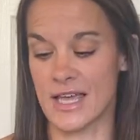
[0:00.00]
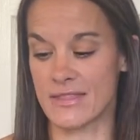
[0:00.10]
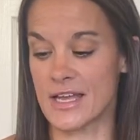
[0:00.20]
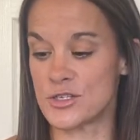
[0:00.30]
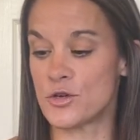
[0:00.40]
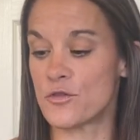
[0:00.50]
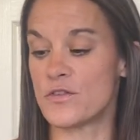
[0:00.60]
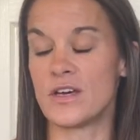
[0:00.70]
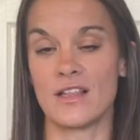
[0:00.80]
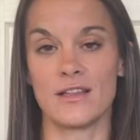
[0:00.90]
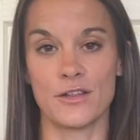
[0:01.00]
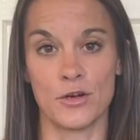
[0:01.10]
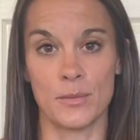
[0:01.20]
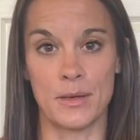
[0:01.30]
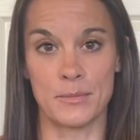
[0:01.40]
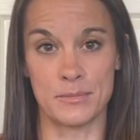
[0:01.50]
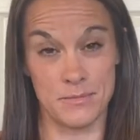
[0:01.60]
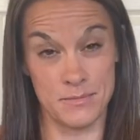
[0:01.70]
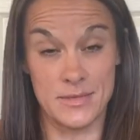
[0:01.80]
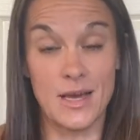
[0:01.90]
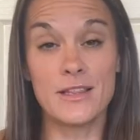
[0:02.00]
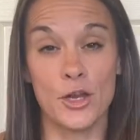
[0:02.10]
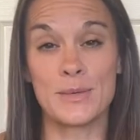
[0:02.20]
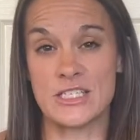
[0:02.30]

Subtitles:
and they do feel a little bit